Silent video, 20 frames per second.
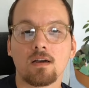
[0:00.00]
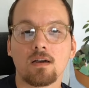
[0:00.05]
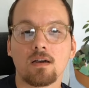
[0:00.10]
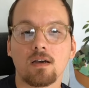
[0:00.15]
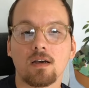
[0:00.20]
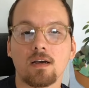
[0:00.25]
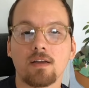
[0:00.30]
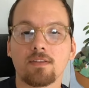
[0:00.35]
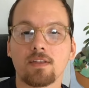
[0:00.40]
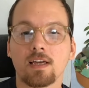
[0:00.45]

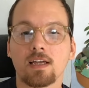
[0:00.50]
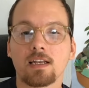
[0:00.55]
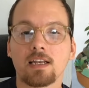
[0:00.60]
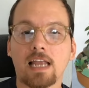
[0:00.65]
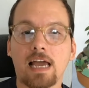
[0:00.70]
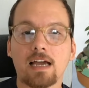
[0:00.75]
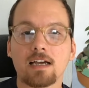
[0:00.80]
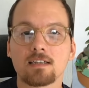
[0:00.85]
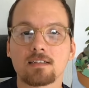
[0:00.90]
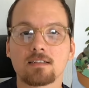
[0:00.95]
And then
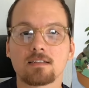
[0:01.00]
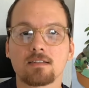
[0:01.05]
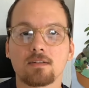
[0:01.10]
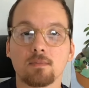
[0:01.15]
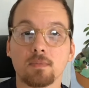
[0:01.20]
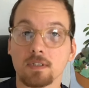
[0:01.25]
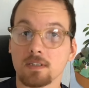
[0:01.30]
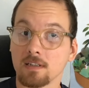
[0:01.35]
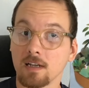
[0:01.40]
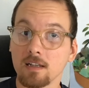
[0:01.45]
last
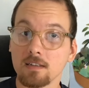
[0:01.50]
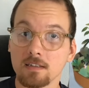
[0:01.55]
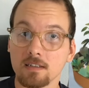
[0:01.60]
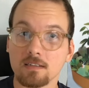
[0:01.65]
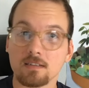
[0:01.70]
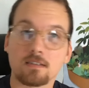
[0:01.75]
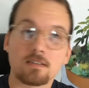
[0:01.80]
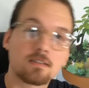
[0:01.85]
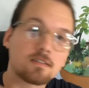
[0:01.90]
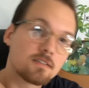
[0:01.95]
but not
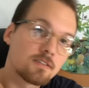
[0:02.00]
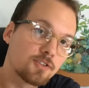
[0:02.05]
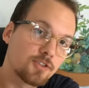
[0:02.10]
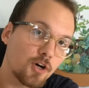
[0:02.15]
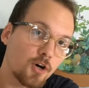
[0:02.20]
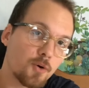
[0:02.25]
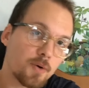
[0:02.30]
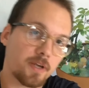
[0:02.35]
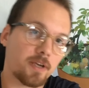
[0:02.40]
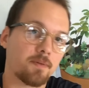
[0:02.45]
least,
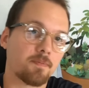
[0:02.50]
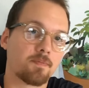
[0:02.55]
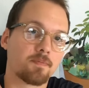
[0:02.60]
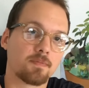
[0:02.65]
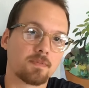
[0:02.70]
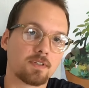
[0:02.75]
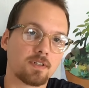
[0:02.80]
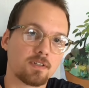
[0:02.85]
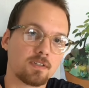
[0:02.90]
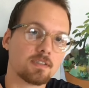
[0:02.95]
Sony.
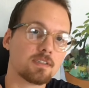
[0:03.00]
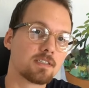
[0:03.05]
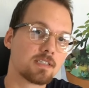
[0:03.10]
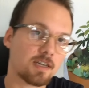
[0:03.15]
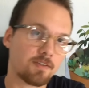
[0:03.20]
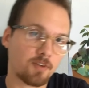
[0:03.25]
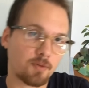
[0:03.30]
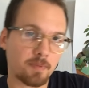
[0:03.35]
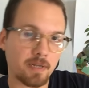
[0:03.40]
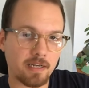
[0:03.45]

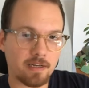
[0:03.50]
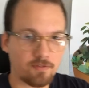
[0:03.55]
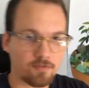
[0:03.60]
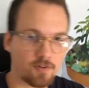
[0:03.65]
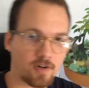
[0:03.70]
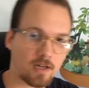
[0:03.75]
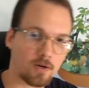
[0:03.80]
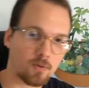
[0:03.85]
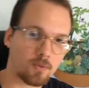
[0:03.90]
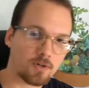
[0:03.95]
7 million
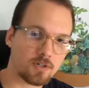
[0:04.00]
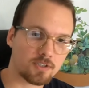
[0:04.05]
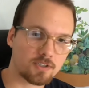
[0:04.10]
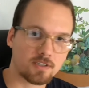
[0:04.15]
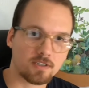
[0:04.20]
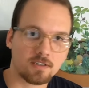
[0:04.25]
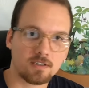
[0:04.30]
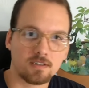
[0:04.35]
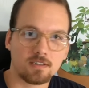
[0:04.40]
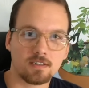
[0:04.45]

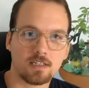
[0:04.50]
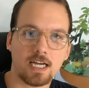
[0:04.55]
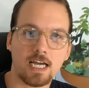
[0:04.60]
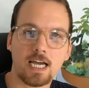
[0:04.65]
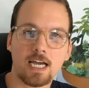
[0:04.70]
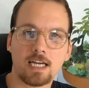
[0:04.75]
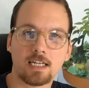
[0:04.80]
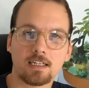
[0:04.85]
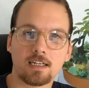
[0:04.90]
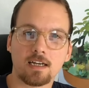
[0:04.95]
followers
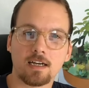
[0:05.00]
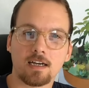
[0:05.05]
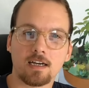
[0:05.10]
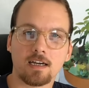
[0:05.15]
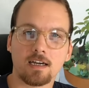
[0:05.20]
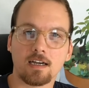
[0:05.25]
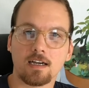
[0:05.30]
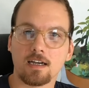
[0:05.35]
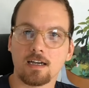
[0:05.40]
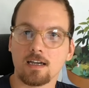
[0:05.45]
and
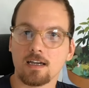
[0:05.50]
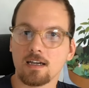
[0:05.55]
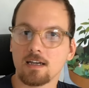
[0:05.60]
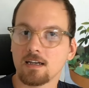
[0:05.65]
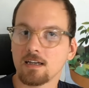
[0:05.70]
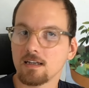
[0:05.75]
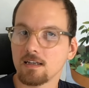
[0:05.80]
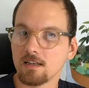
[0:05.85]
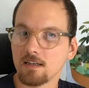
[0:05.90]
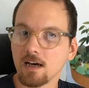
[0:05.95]
a
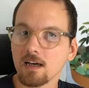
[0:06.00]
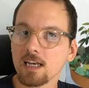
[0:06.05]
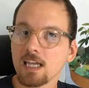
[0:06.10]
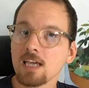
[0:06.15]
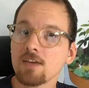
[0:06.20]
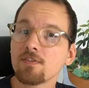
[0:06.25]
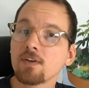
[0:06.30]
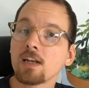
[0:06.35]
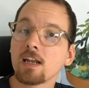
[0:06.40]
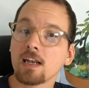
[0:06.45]
not
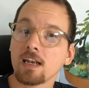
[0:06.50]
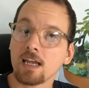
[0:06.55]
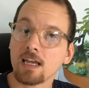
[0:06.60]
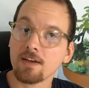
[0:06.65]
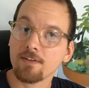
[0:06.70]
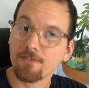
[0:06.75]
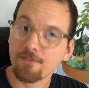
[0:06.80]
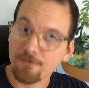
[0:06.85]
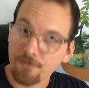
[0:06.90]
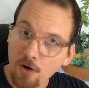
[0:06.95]
even a
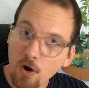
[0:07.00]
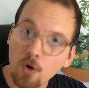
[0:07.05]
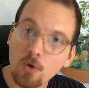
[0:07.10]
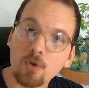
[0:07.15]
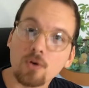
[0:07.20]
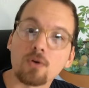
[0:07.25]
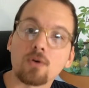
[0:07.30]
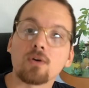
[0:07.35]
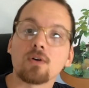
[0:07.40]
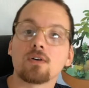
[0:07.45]

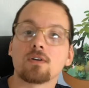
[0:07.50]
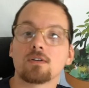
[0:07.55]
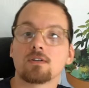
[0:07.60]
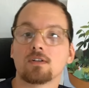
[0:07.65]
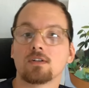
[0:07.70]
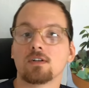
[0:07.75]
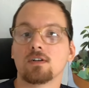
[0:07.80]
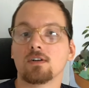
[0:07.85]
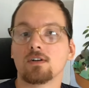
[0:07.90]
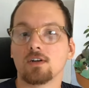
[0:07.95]
photo
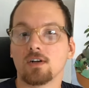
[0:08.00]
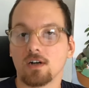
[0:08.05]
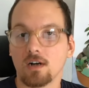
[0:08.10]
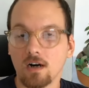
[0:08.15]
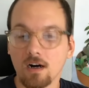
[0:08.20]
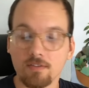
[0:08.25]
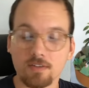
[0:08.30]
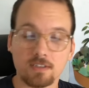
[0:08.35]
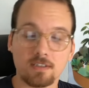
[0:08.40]
of a